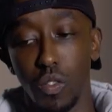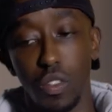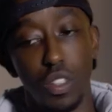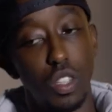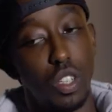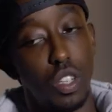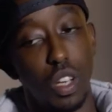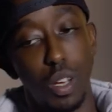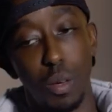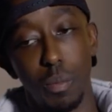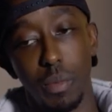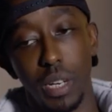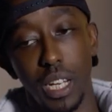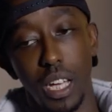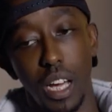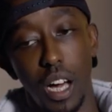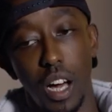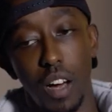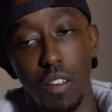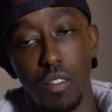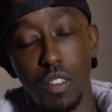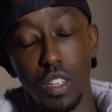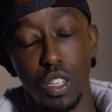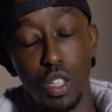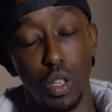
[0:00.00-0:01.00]
for so many
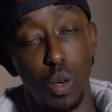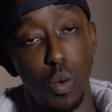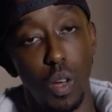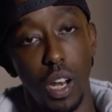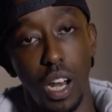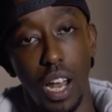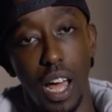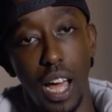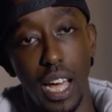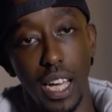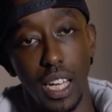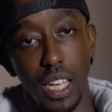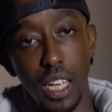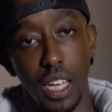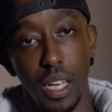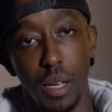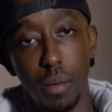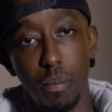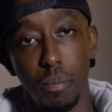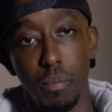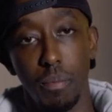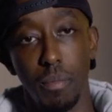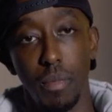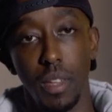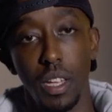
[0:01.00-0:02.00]
others who are like
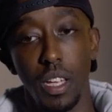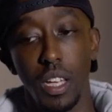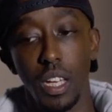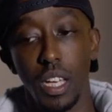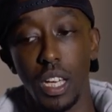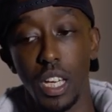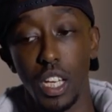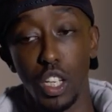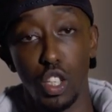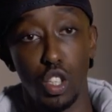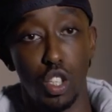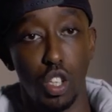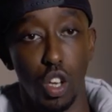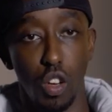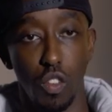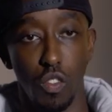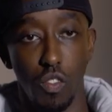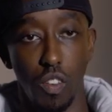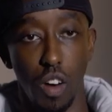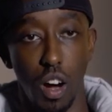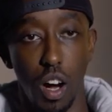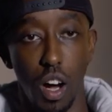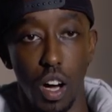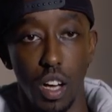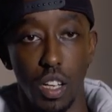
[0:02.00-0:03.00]
him, is so
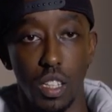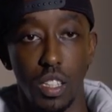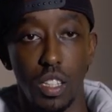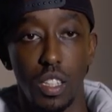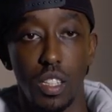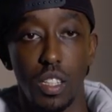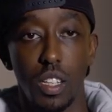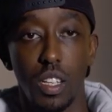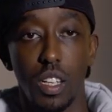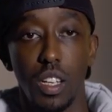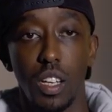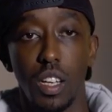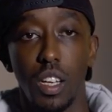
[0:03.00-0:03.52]
vast.